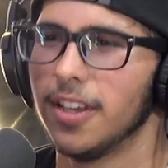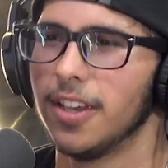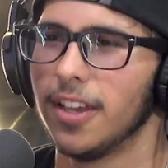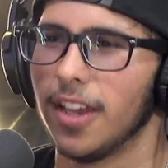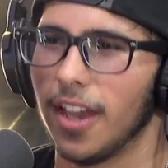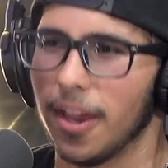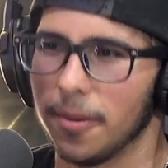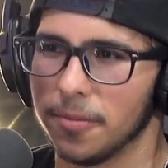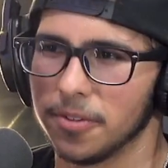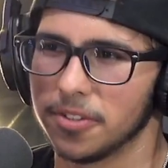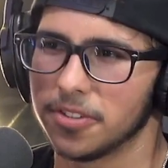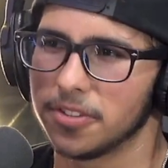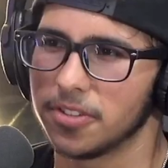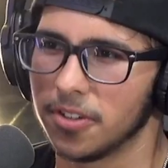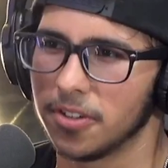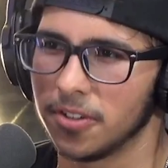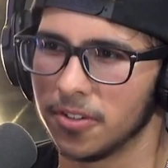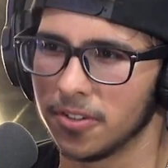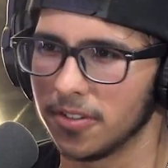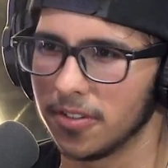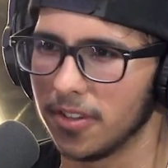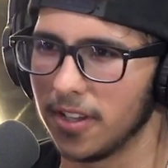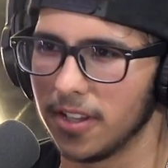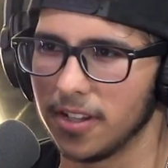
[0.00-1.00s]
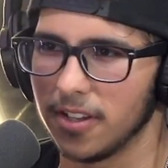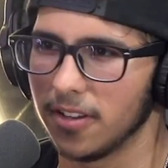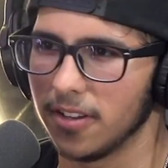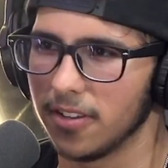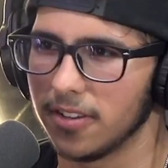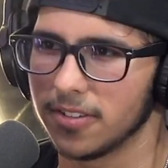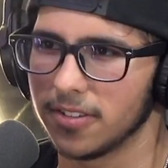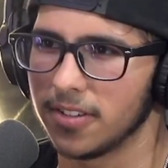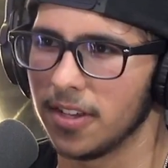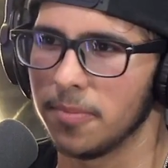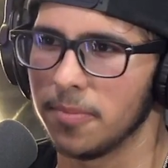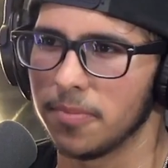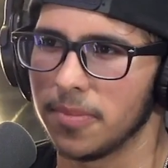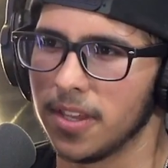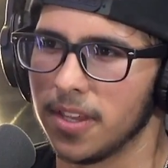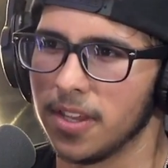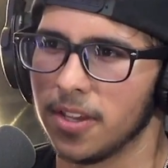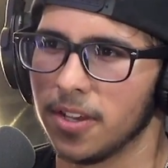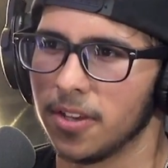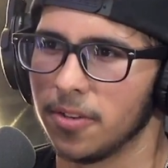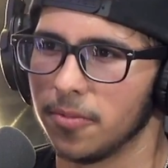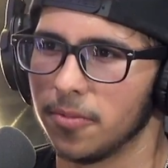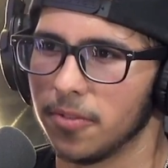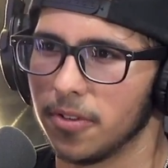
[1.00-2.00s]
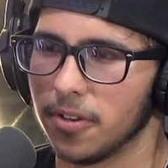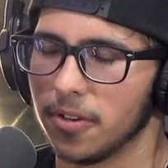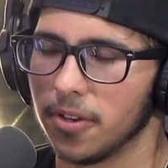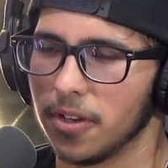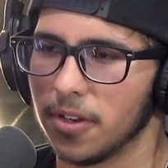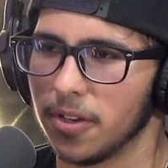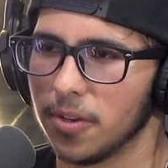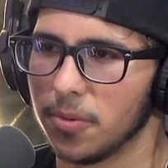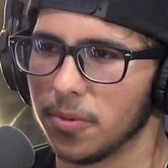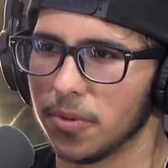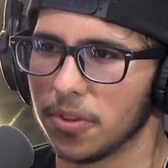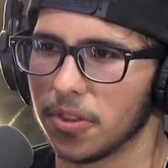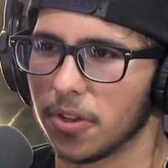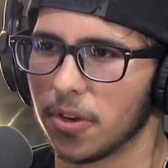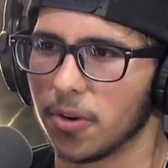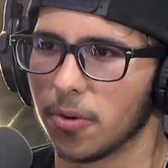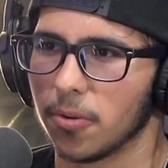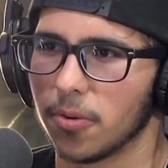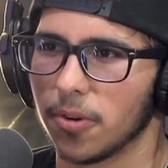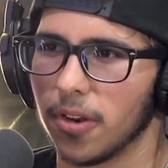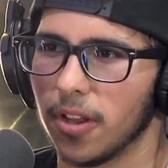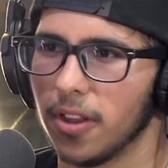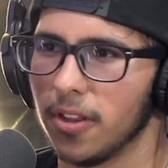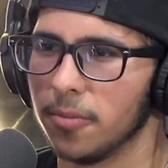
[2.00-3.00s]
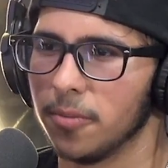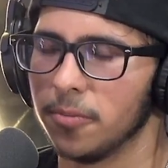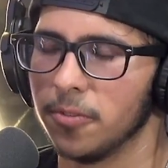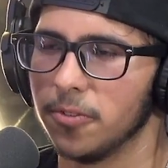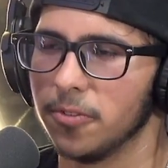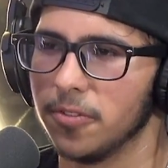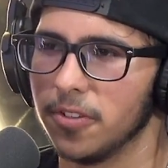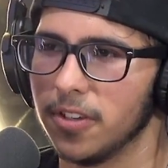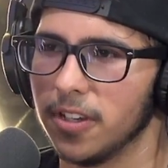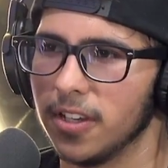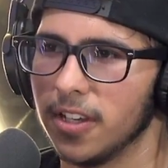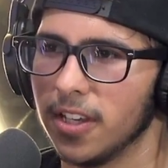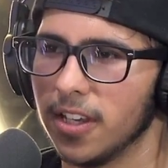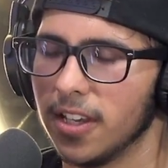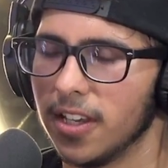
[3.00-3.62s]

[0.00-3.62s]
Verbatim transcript: Emma Stone. They did the same thing with the Cruella movie,